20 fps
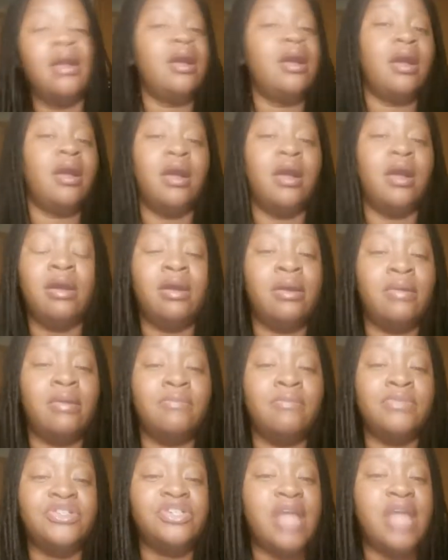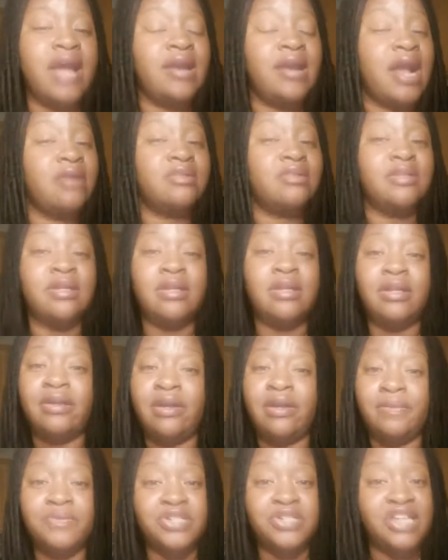Shout out to
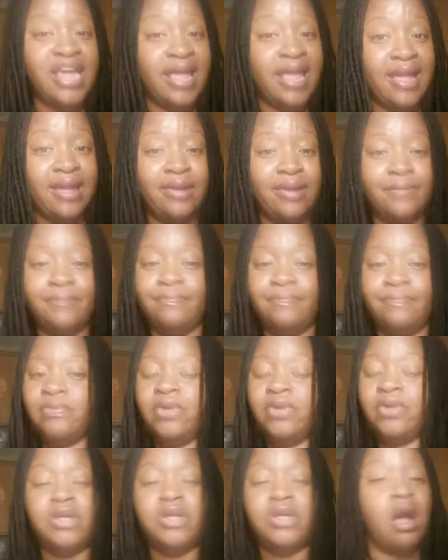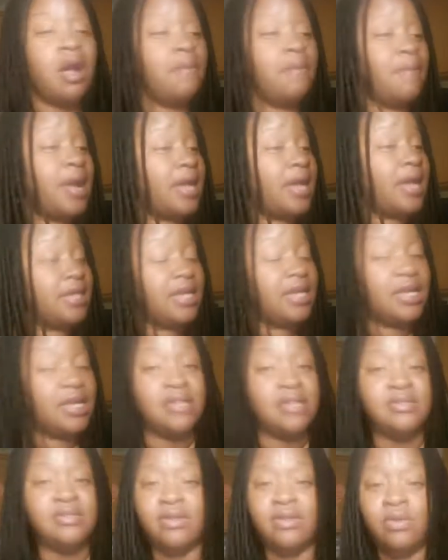Club Chat. Y'all my
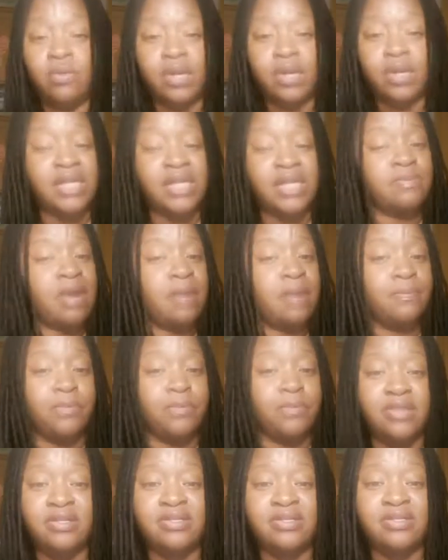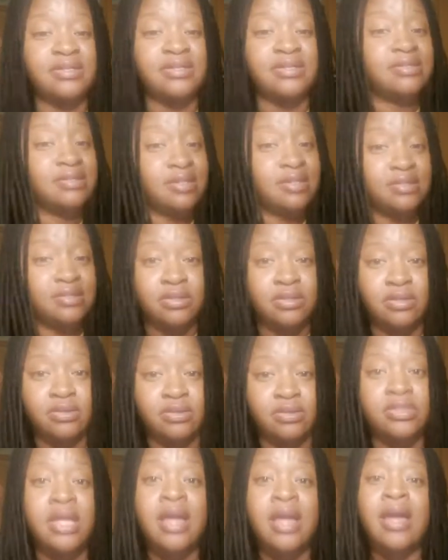kings and queens, my brothers and
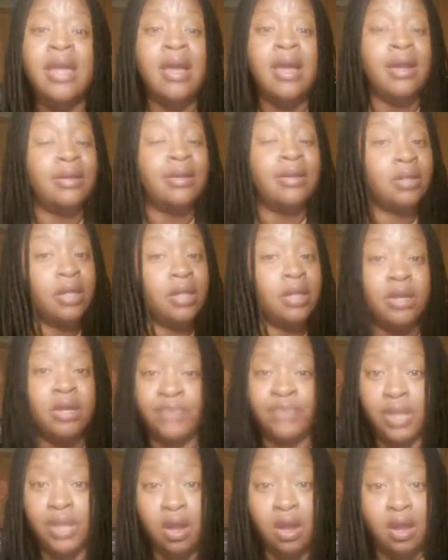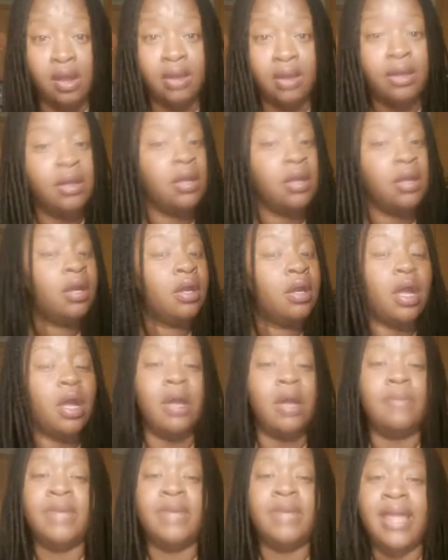sisters. Love y'all.
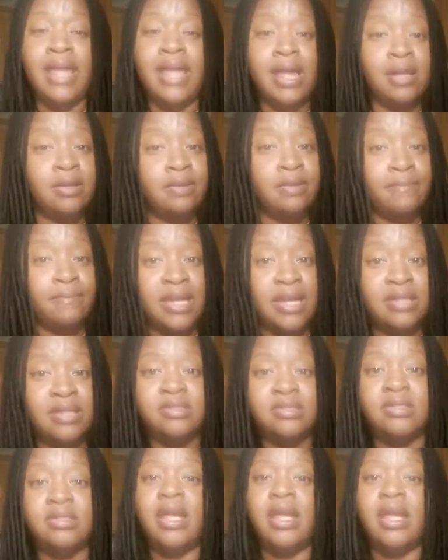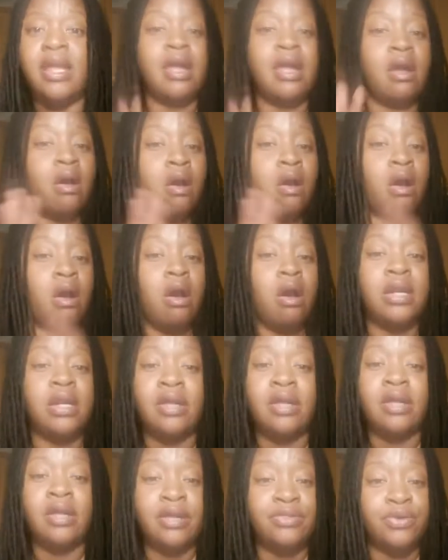The elements, all
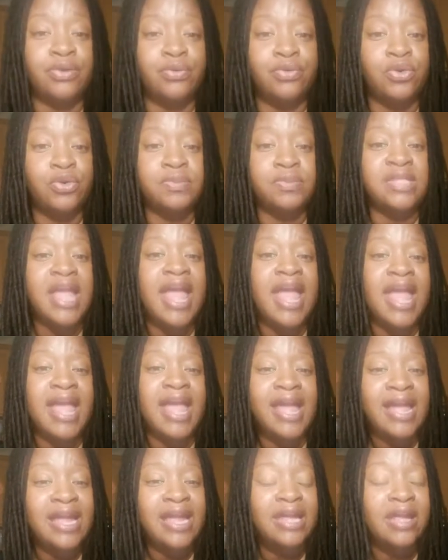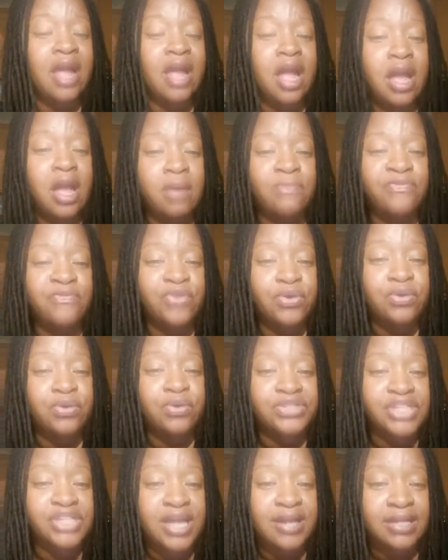the other groups. Hey,
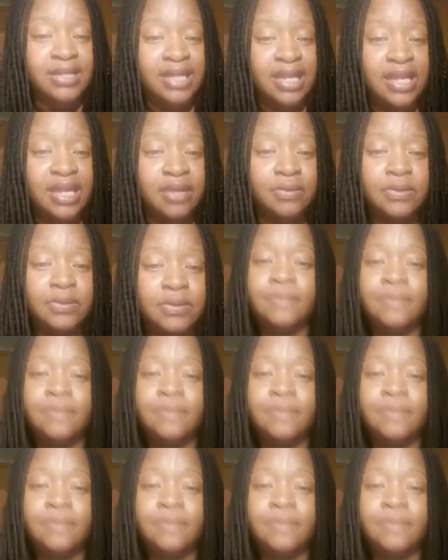food junkie.